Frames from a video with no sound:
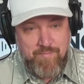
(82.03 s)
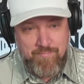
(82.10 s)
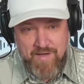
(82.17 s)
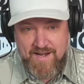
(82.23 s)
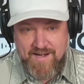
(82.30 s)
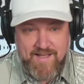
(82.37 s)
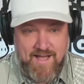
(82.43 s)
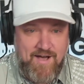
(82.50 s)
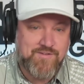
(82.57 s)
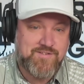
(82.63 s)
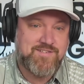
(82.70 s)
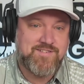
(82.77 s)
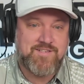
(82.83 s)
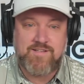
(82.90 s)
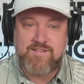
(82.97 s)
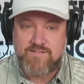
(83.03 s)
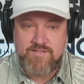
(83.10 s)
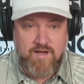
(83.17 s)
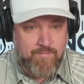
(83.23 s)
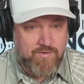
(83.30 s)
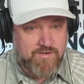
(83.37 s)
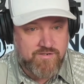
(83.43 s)
painting houses in the
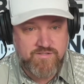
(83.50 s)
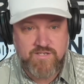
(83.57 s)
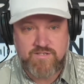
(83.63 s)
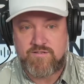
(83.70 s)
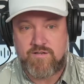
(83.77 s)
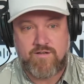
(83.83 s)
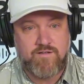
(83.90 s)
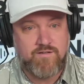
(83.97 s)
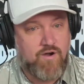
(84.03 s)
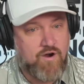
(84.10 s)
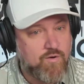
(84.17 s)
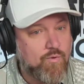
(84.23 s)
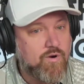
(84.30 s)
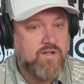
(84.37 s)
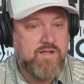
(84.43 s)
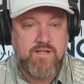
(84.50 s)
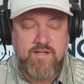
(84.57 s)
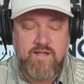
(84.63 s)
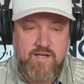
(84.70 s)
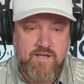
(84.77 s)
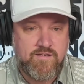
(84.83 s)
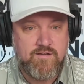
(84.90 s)
summers, just a hardworking
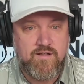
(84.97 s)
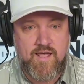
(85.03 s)
kid,